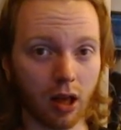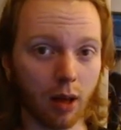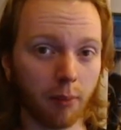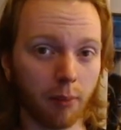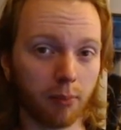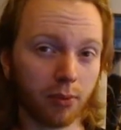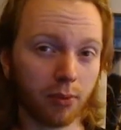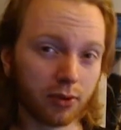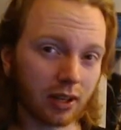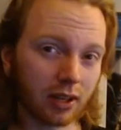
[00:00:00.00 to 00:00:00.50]

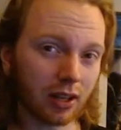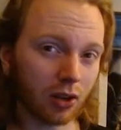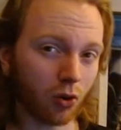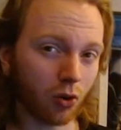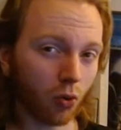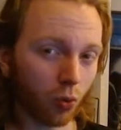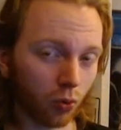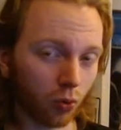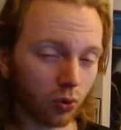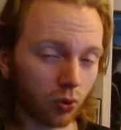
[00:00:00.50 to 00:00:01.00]
but they
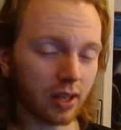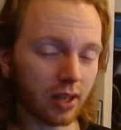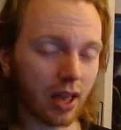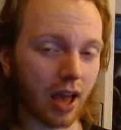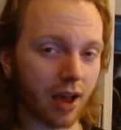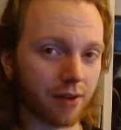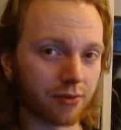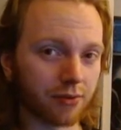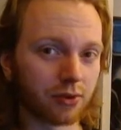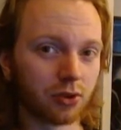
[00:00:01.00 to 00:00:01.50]
only
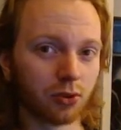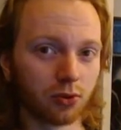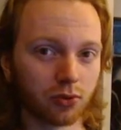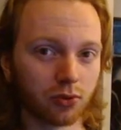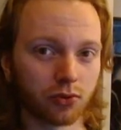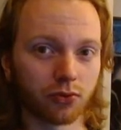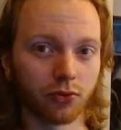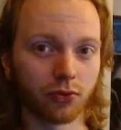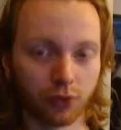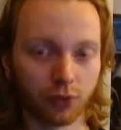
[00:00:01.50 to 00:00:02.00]
have those
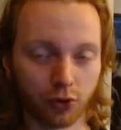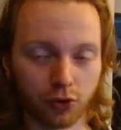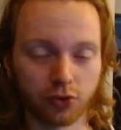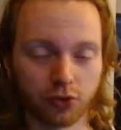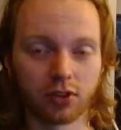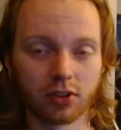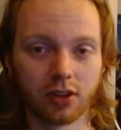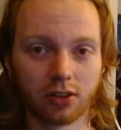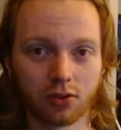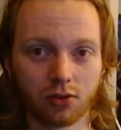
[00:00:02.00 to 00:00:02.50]
first
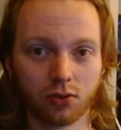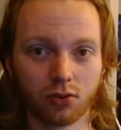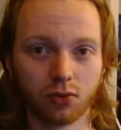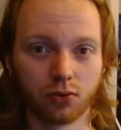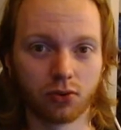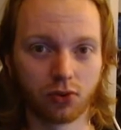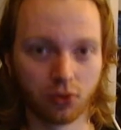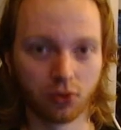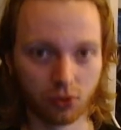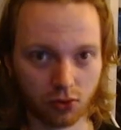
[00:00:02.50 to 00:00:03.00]
initial
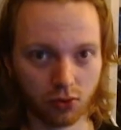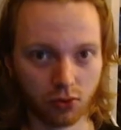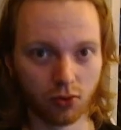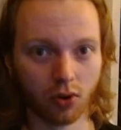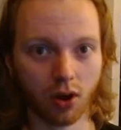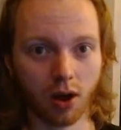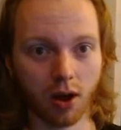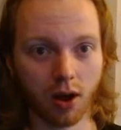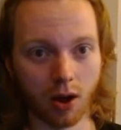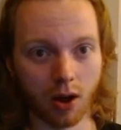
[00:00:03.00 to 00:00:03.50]
2
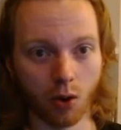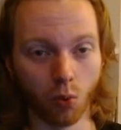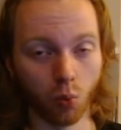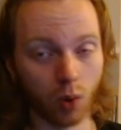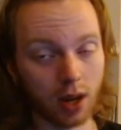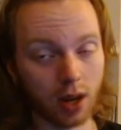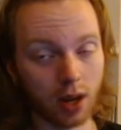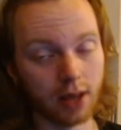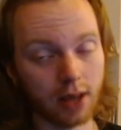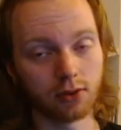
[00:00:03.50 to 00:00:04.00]

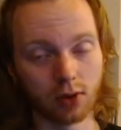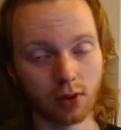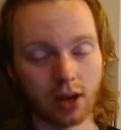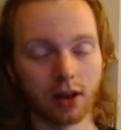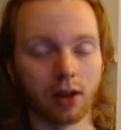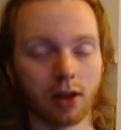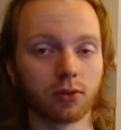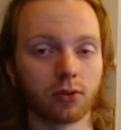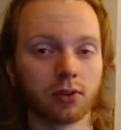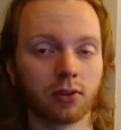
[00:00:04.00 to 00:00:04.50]
ways to get
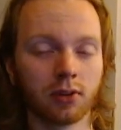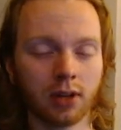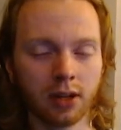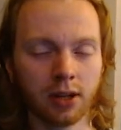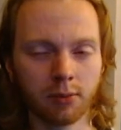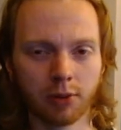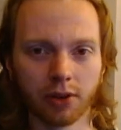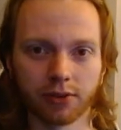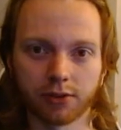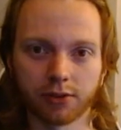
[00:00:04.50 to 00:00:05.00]
out their link
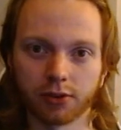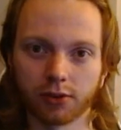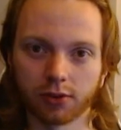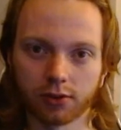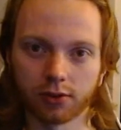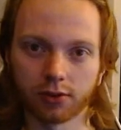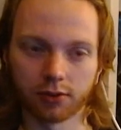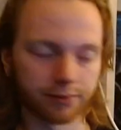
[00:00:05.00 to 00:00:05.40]
monsters.